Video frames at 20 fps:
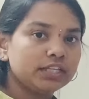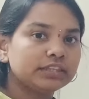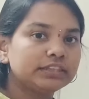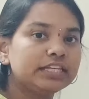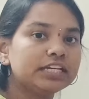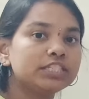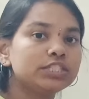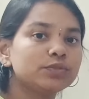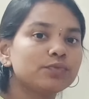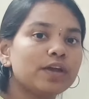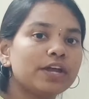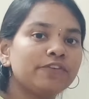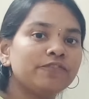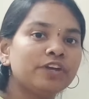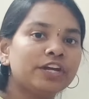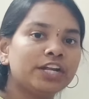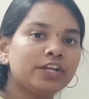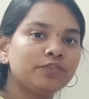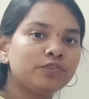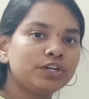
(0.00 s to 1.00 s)
That's why
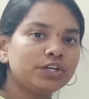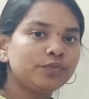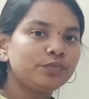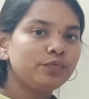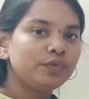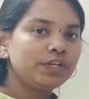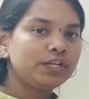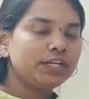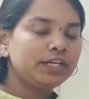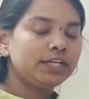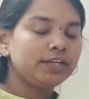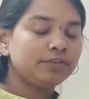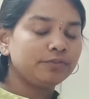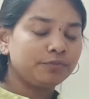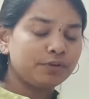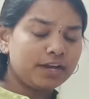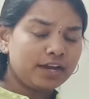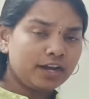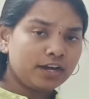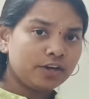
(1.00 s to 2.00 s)
whenever
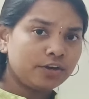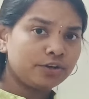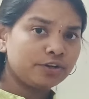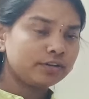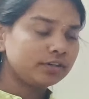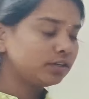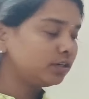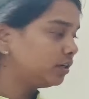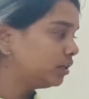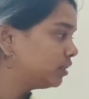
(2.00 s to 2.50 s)
we are